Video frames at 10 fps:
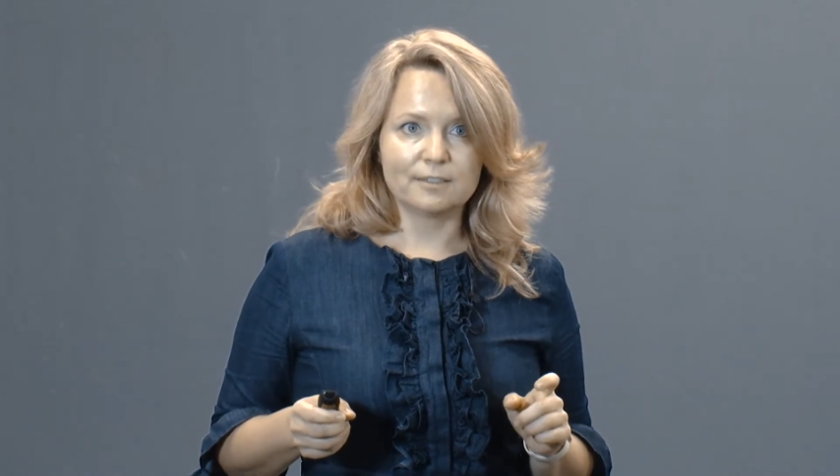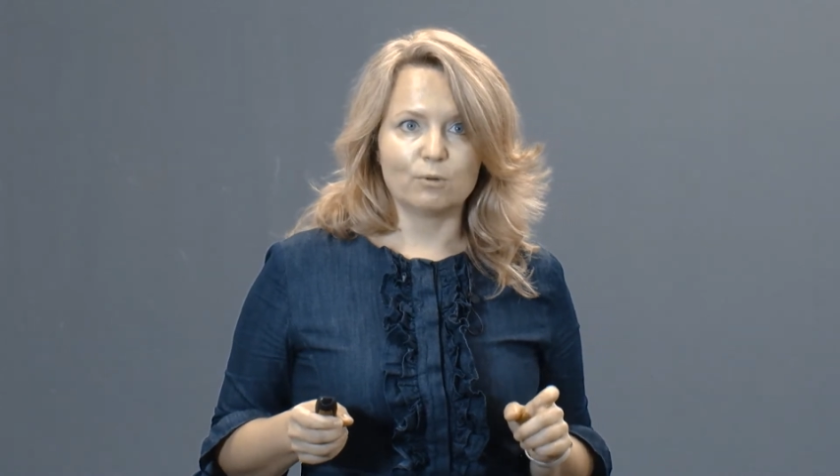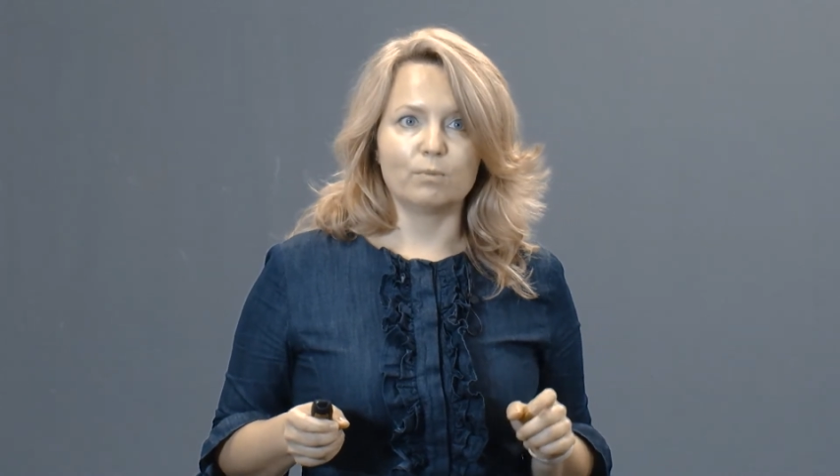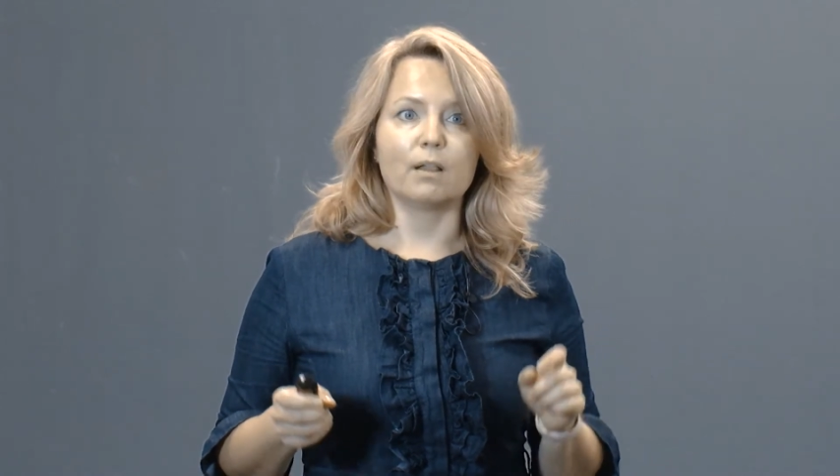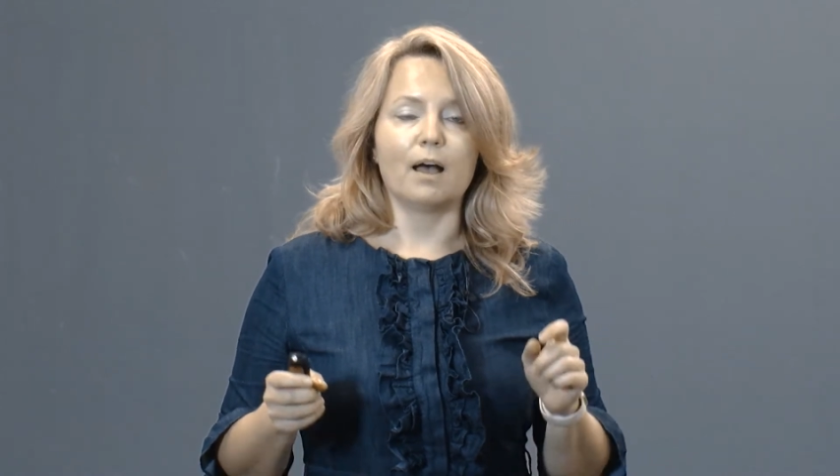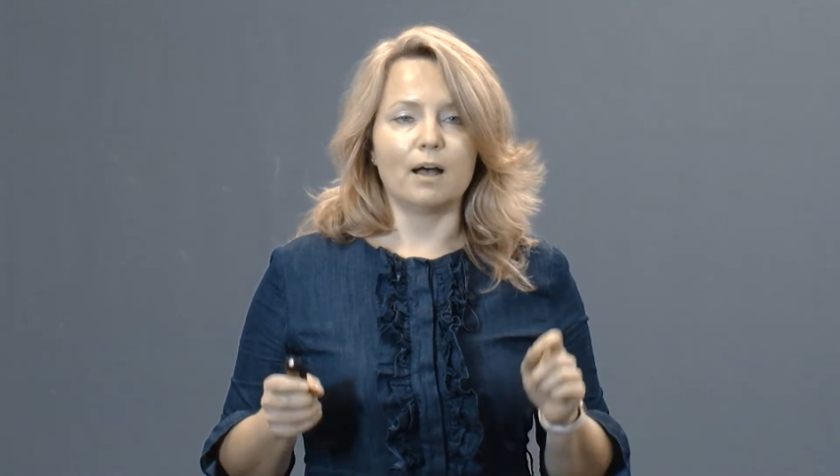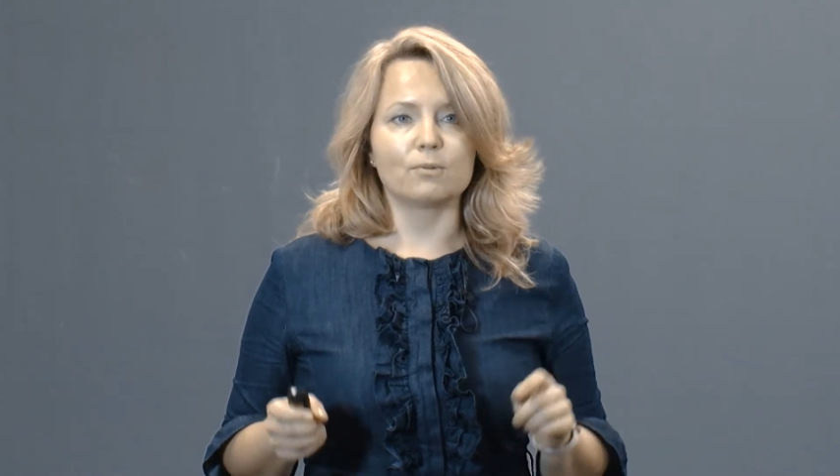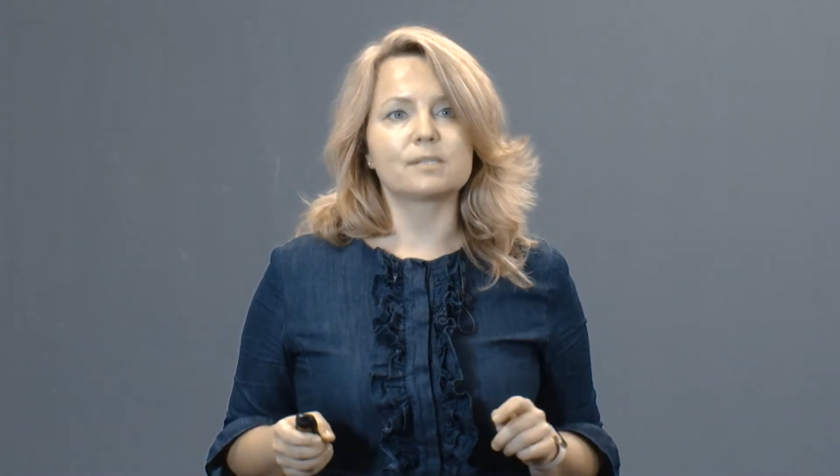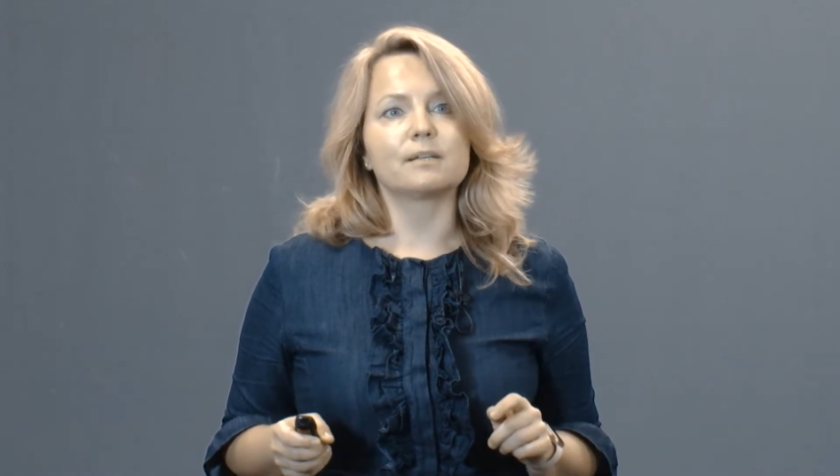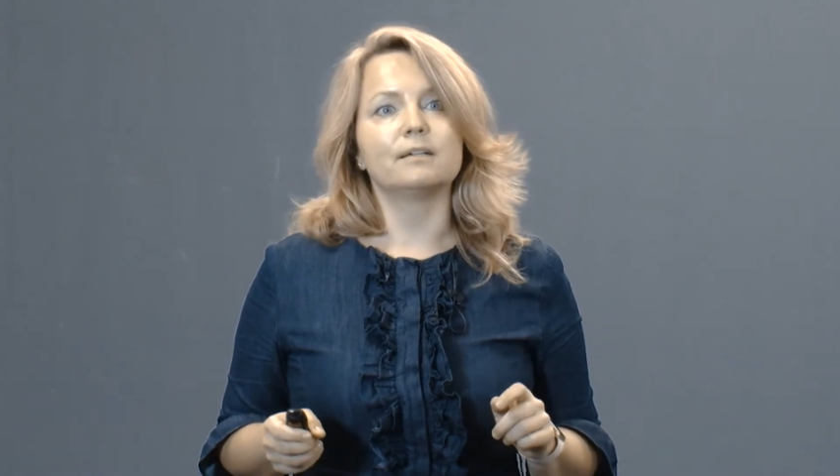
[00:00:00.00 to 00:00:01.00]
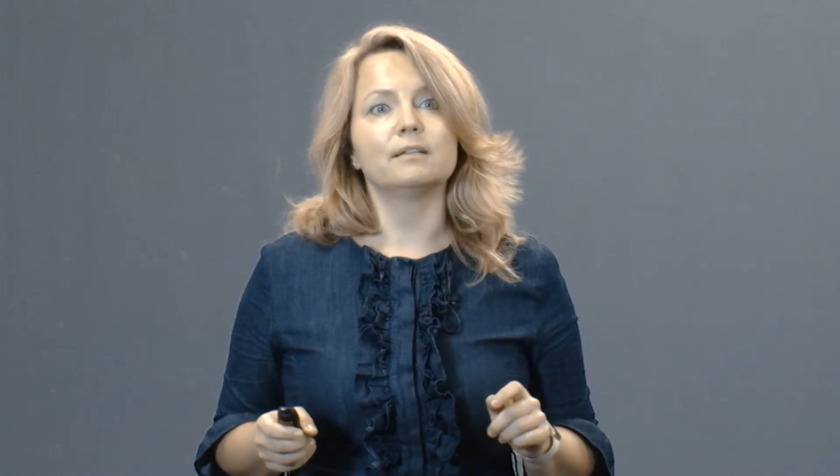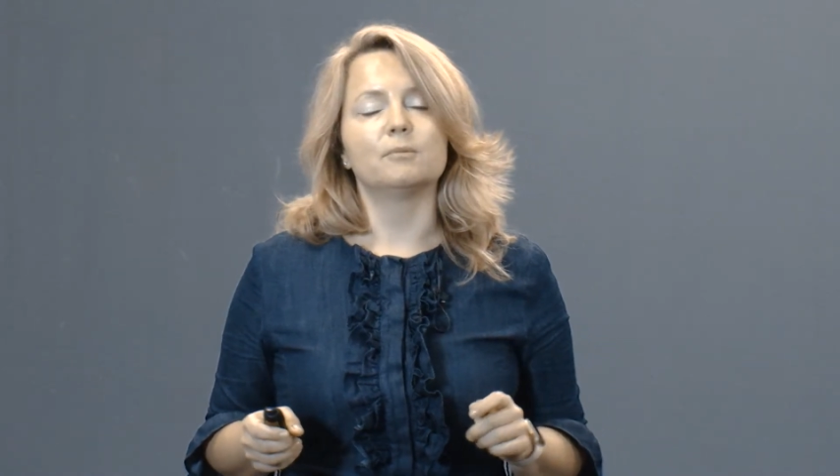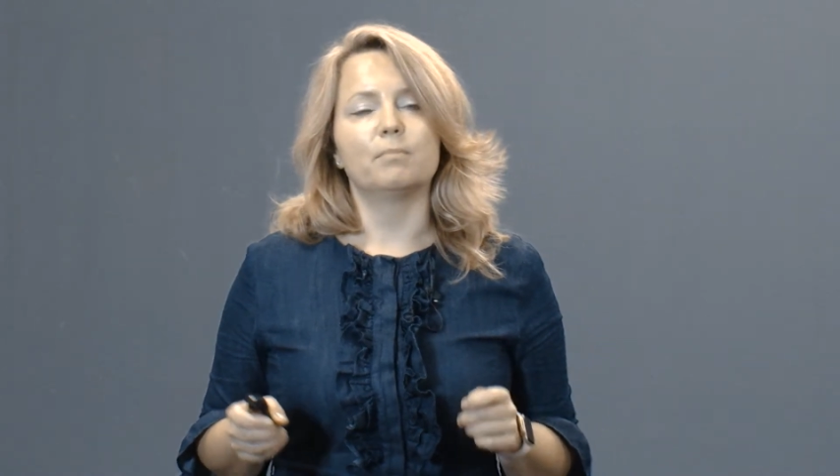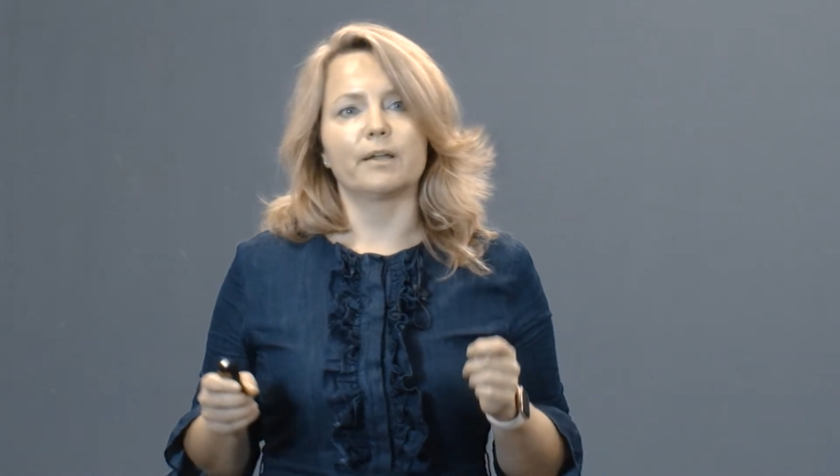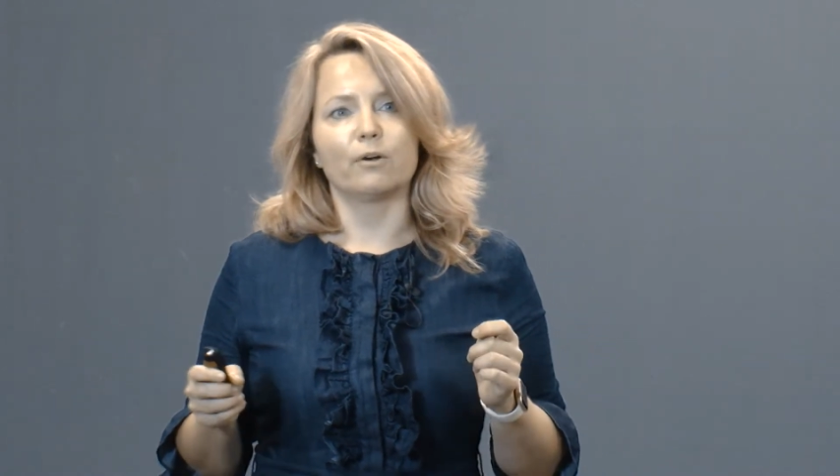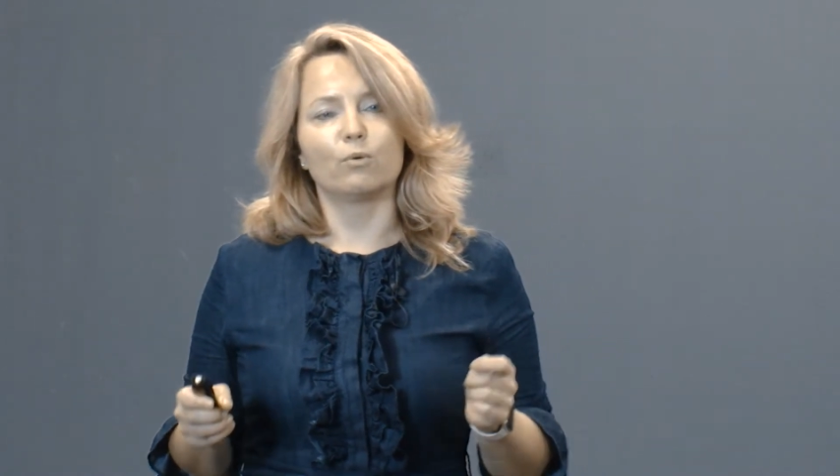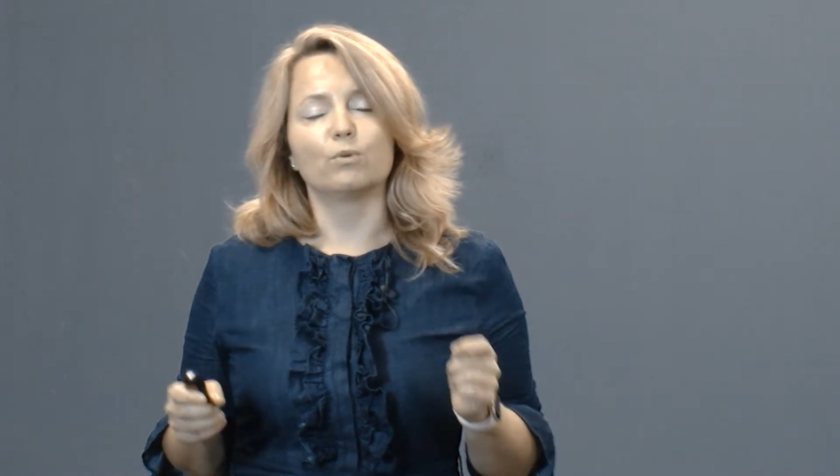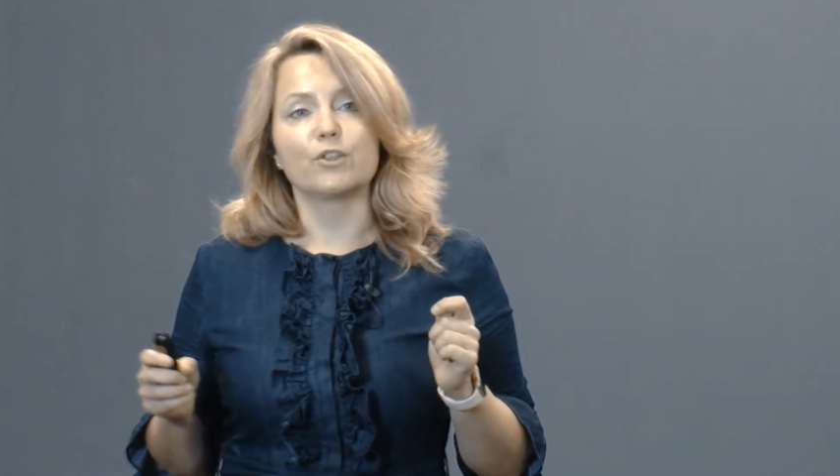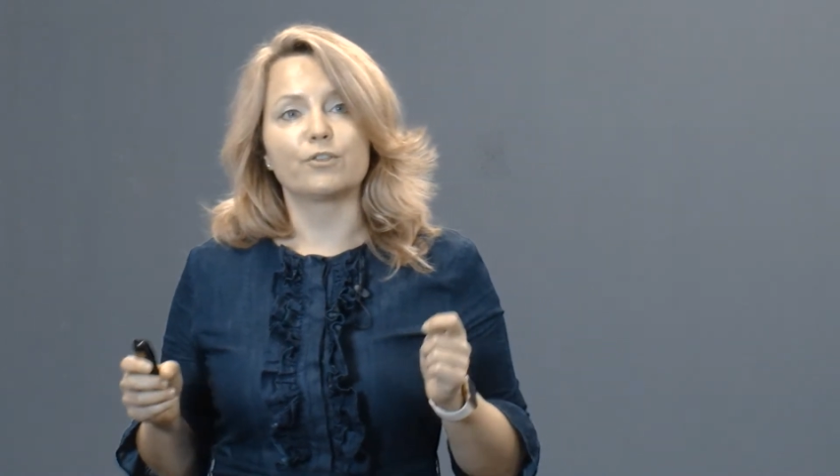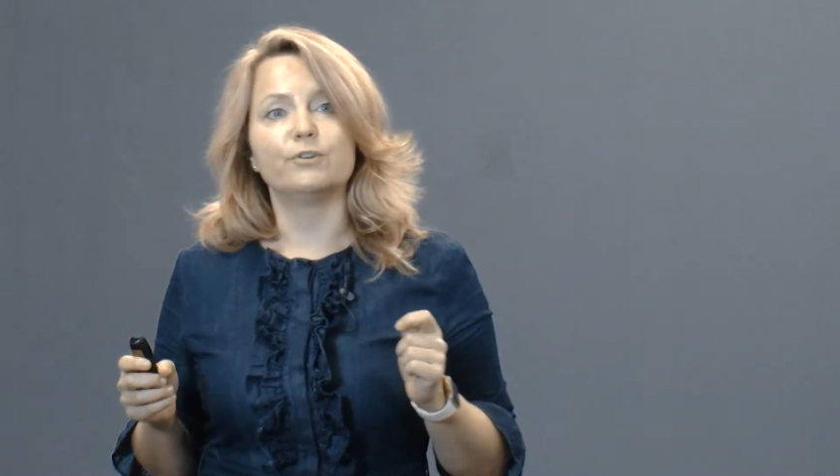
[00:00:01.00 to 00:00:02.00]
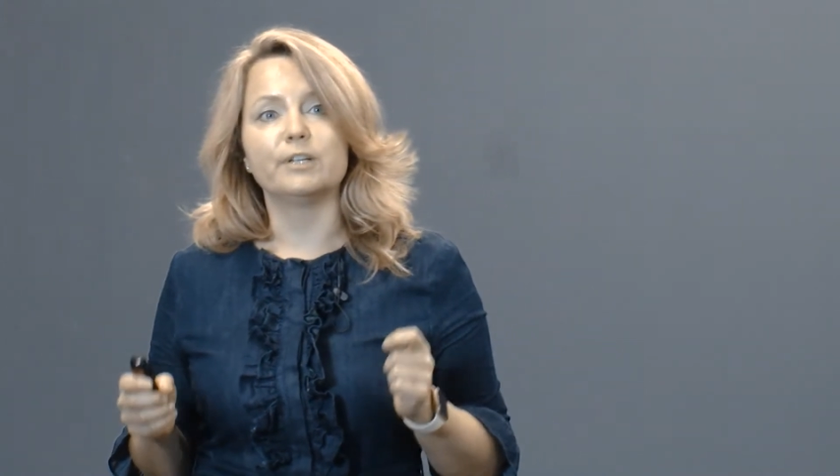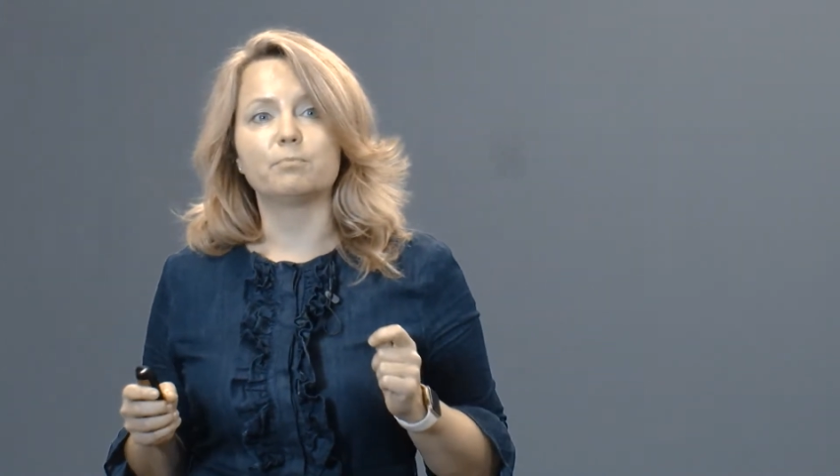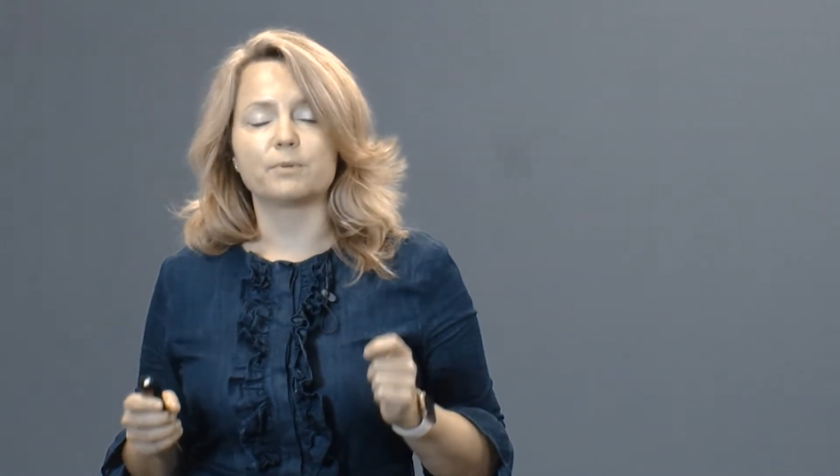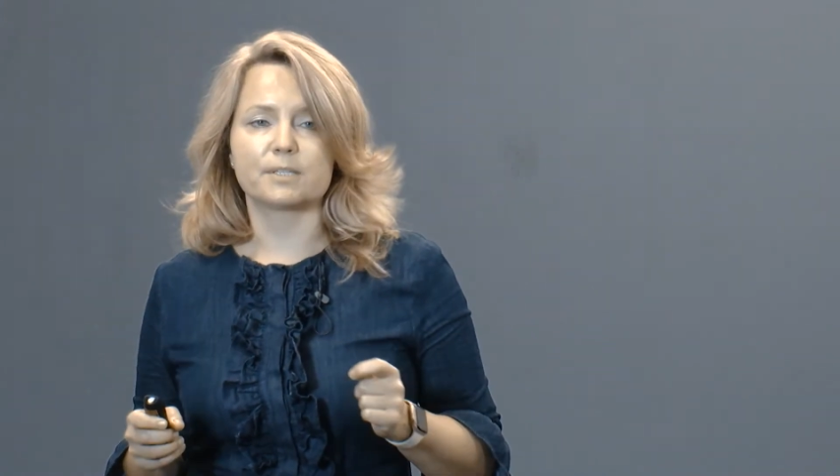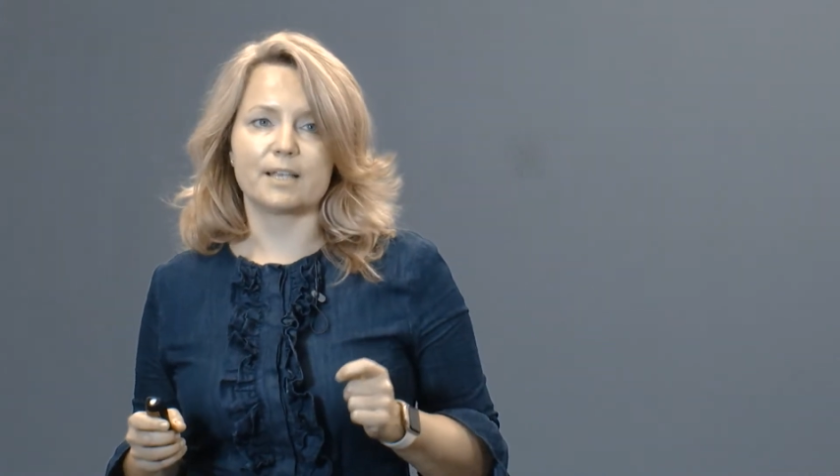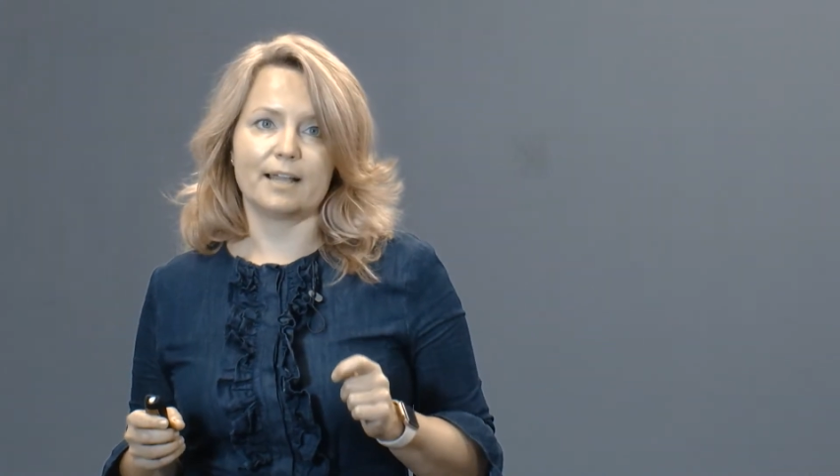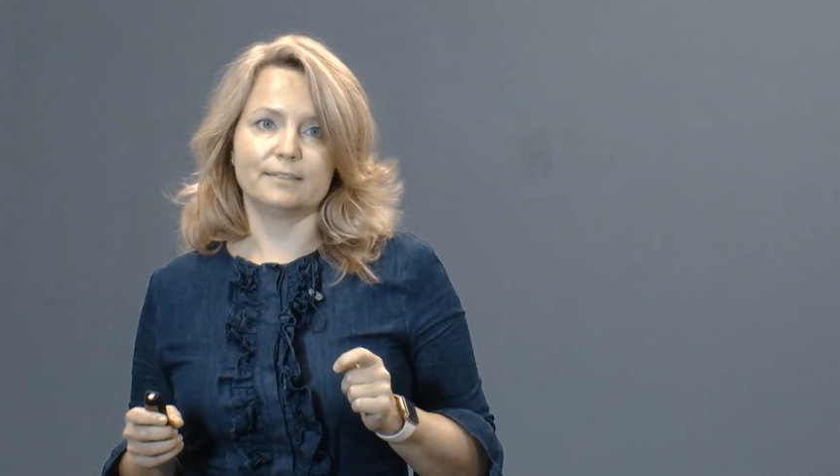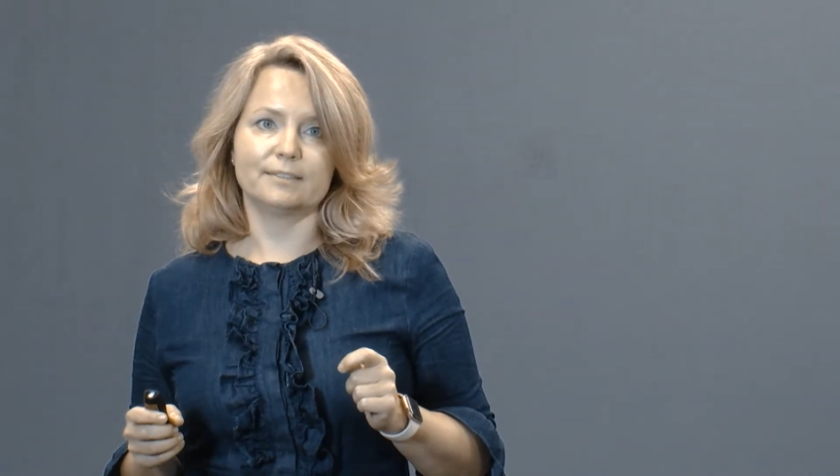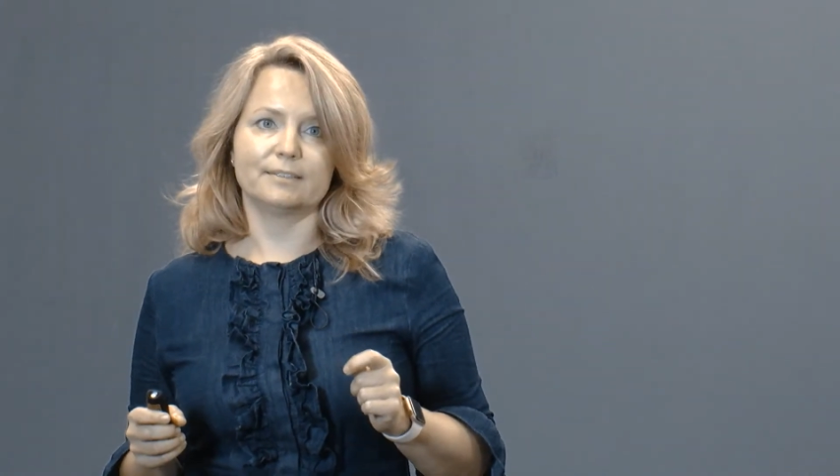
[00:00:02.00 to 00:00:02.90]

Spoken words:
will outsell by over 30%.